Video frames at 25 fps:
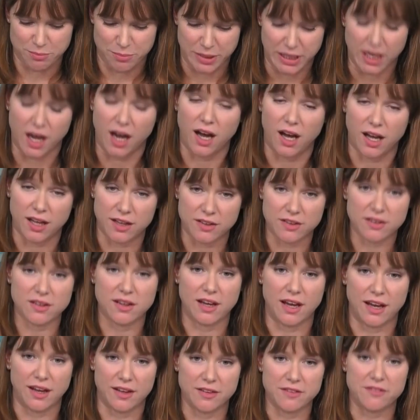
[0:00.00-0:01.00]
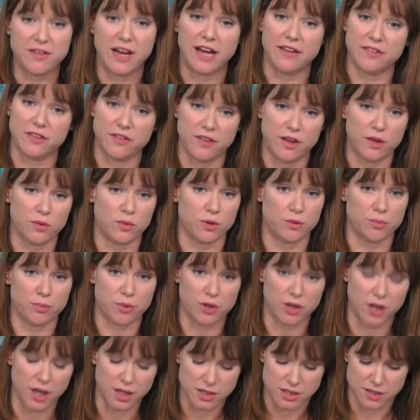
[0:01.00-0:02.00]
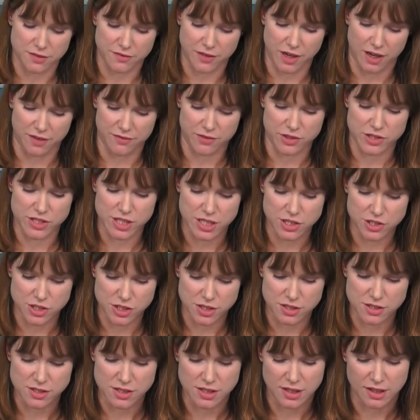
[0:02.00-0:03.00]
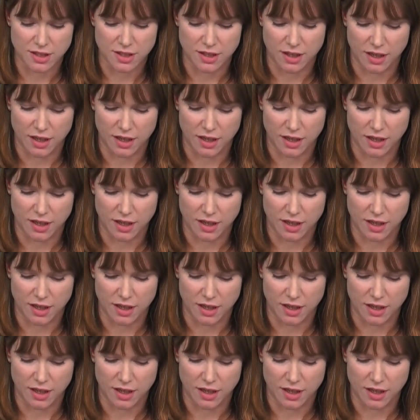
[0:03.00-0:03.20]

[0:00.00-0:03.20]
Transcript: beyond the fact that they were productive conversations.